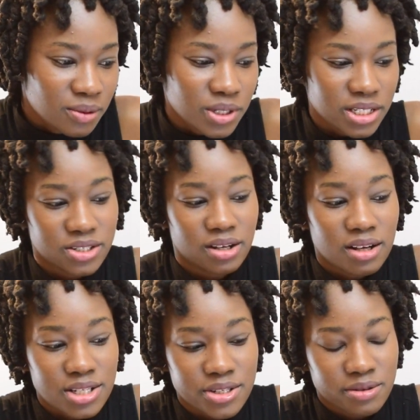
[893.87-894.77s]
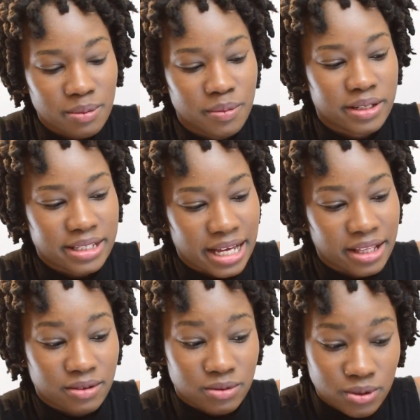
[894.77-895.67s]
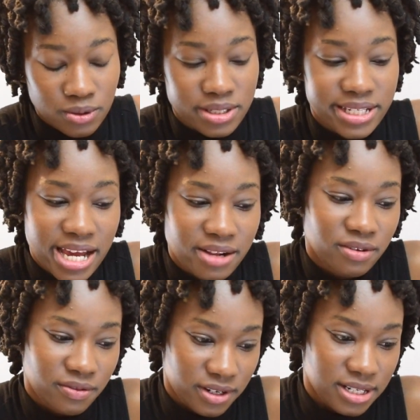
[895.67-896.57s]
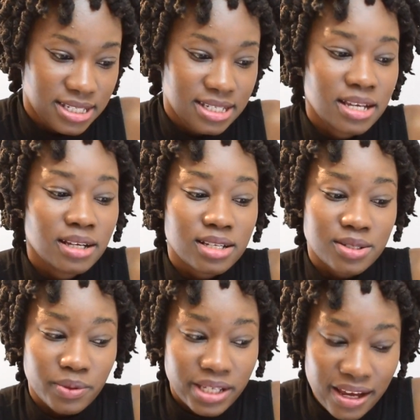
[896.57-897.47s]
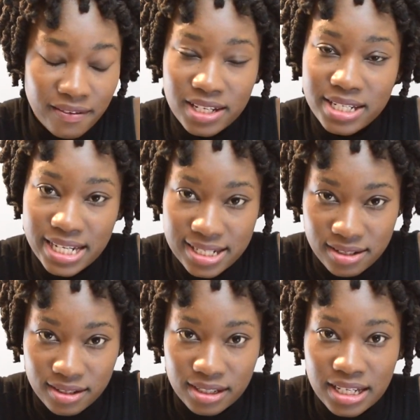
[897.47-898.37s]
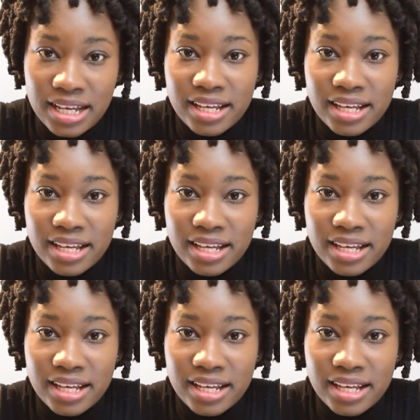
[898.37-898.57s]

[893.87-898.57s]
We should also remember that the roles can reverse because we have the data,